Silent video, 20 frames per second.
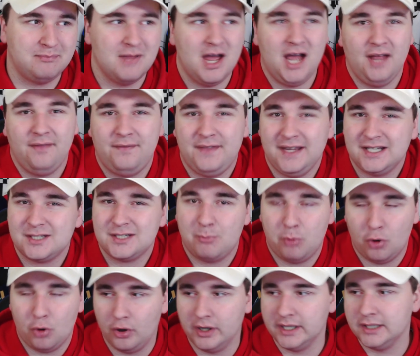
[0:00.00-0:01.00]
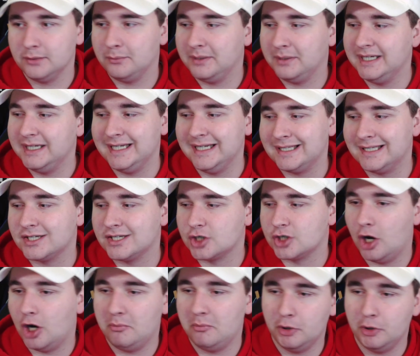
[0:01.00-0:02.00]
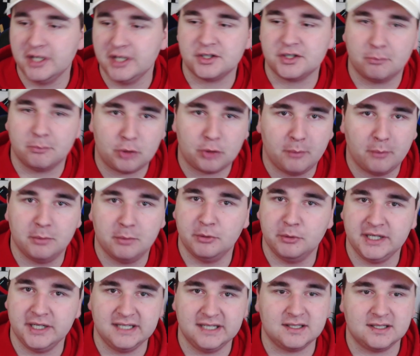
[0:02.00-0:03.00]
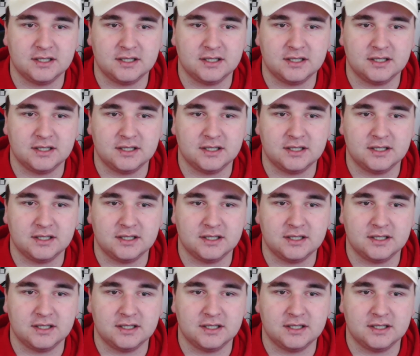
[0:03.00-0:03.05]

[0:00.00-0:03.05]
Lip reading: at this point, we need to start putting some proper money into the